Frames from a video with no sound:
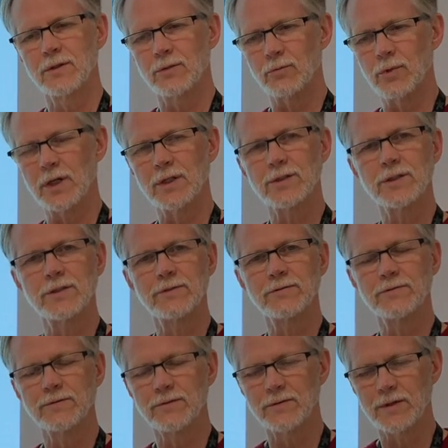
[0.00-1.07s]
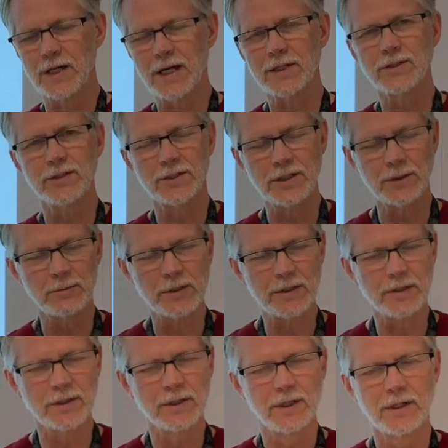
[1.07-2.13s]
relative
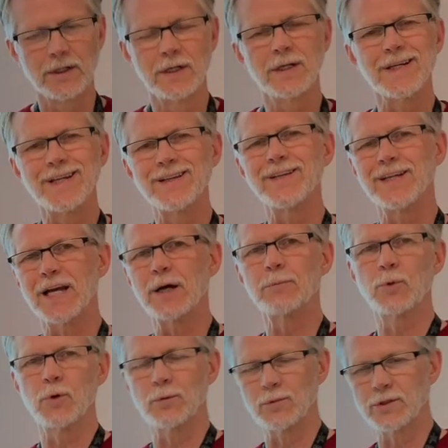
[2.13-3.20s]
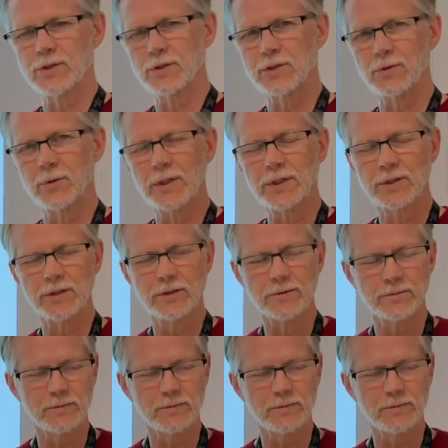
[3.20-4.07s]
acidemia in the abnormal situation.